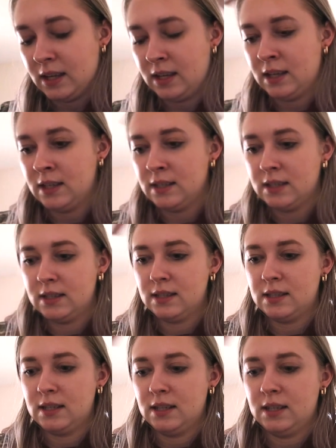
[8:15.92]
And
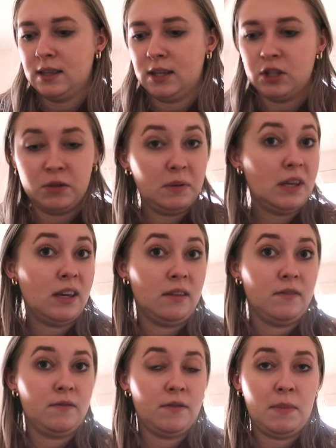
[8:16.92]
that should be
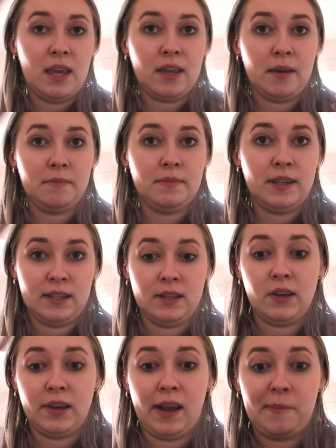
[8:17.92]
it for makeup. That's all I